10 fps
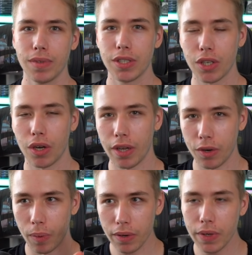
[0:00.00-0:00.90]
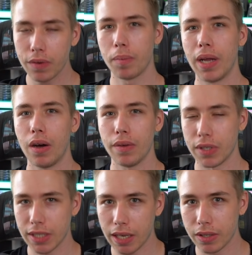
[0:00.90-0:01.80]
So in 1 week from now, if you
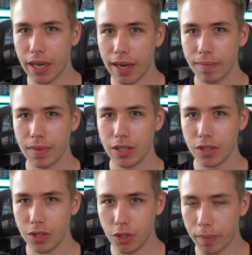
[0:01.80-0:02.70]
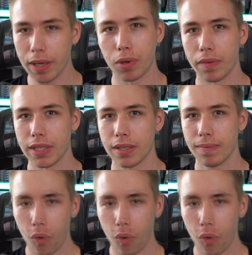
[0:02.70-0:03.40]
start today, you make profit.